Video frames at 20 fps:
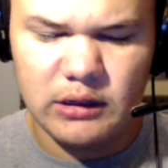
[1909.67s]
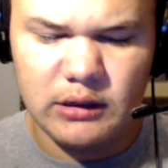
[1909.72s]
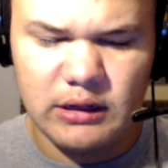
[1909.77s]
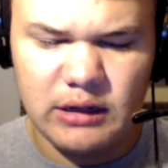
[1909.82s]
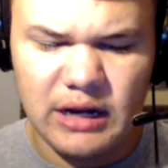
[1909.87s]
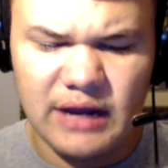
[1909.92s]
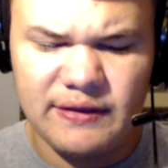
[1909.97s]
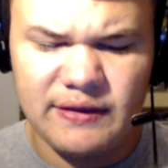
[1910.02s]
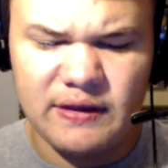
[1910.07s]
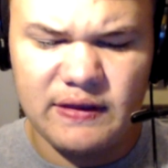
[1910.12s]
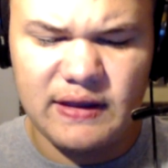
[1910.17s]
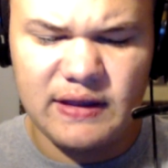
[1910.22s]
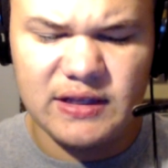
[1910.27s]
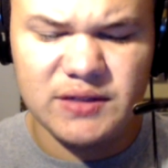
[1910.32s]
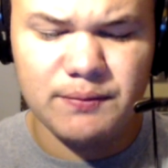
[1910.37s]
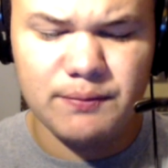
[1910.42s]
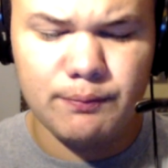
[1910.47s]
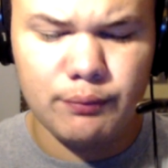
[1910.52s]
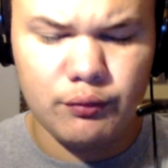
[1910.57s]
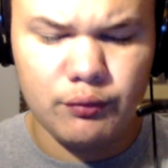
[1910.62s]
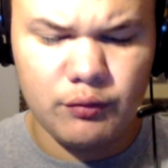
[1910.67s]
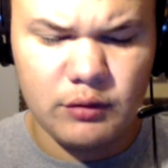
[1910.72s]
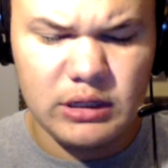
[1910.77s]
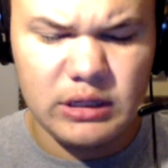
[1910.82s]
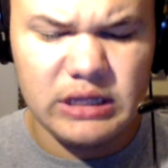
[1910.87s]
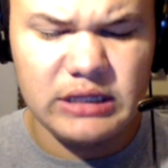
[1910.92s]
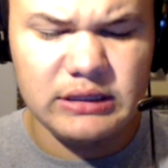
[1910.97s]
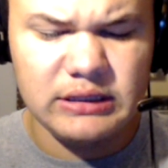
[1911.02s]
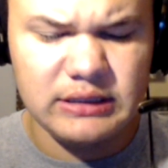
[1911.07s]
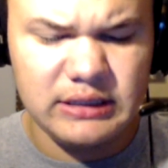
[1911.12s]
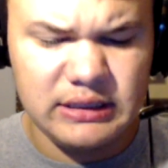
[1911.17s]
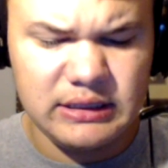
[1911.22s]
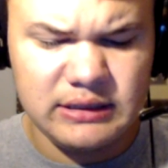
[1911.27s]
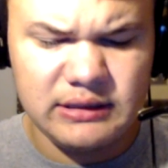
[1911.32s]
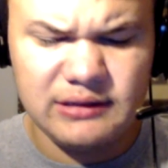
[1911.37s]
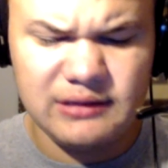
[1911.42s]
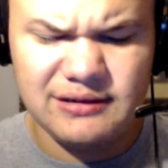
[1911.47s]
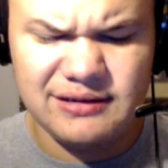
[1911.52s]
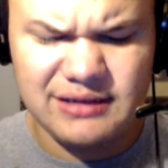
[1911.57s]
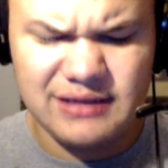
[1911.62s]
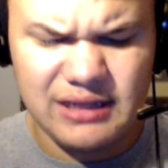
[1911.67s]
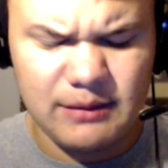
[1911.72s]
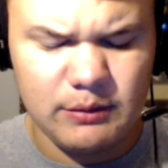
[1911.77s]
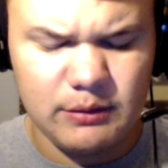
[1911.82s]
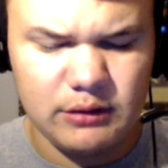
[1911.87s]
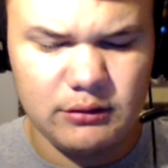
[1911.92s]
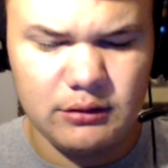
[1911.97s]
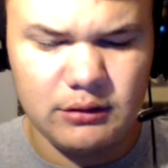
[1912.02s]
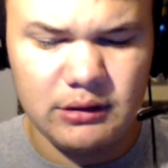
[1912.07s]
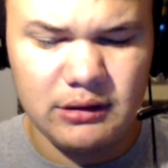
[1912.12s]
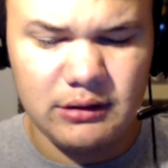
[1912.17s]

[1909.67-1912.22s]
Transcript: I think that's pretty decent statement.